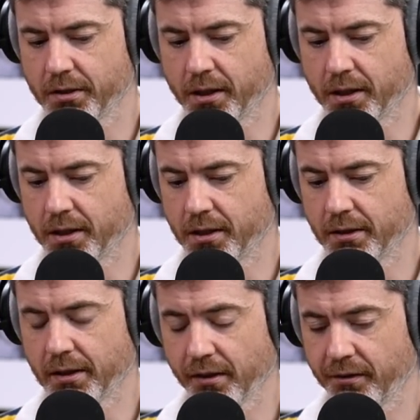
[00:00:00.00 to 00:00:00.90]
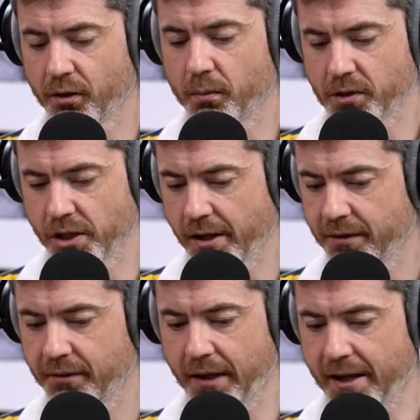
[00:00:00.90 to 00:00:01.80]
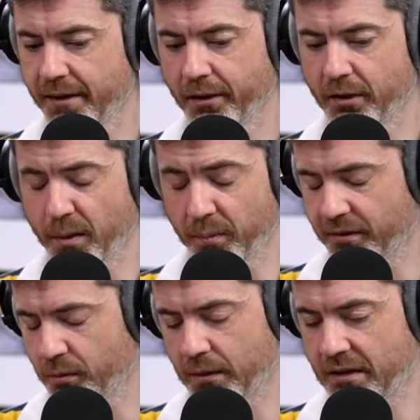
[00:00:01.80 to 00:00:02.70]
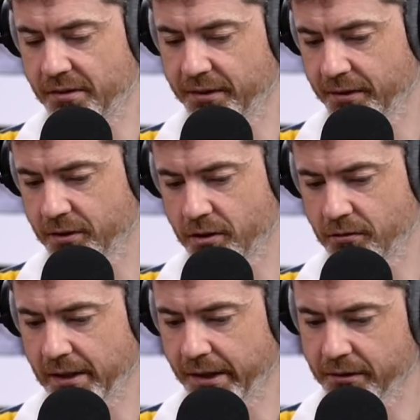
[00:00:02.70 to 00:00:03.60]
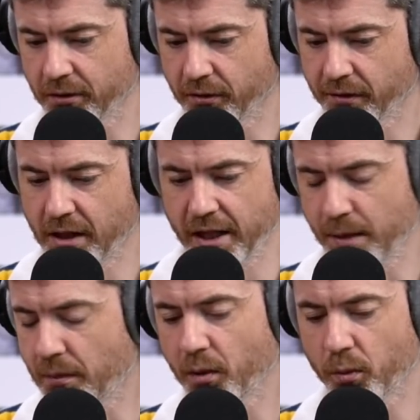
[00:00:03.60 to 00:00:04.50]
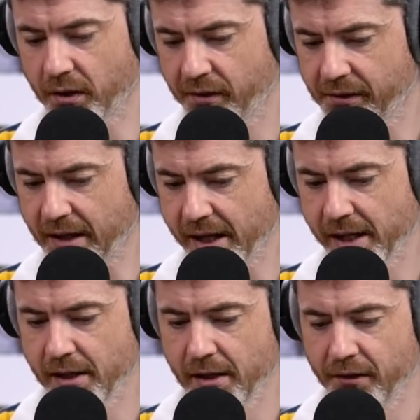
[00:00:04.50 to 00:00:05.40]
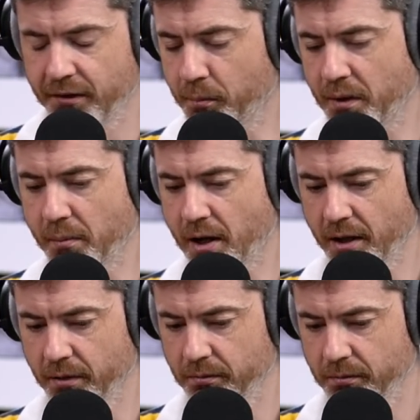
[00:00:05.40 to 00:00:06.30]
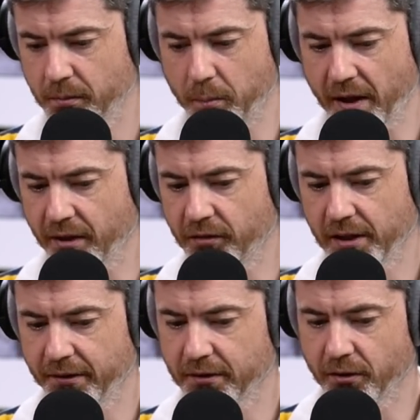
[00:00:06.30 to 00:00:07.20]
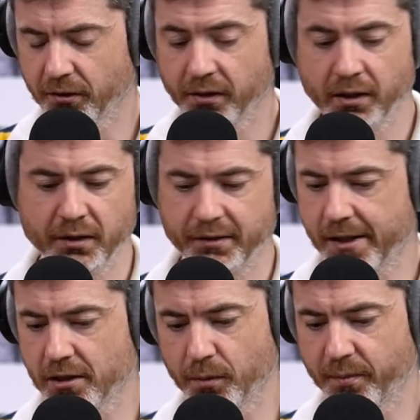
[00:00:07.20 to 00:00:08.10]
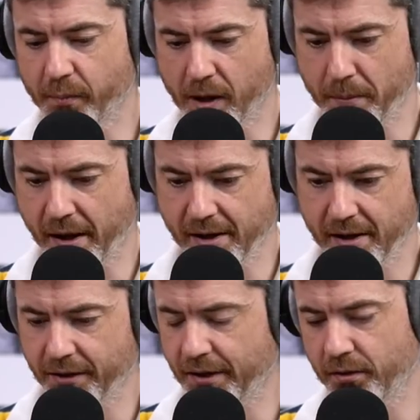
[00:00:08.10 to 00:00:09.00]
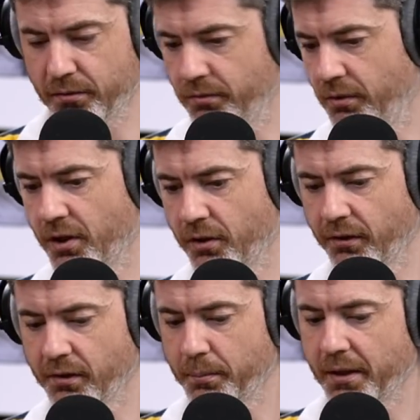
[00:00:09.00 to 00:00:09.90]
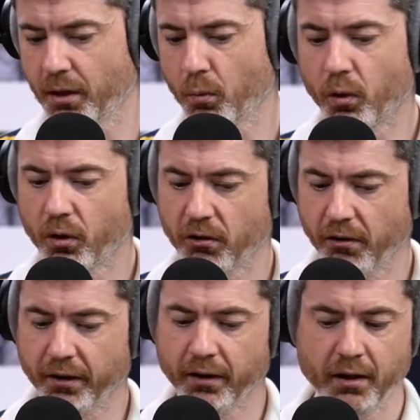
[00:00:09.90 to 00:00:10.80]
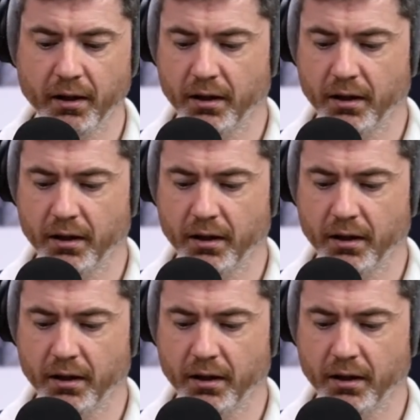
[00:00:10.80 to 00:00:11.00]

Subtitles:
like so much like anything could happen. So Aronson's got a release clause. He might want to stay. Somebody might pay the release clause. 10 clubs might pay it. And then, you know, there's a bidding war and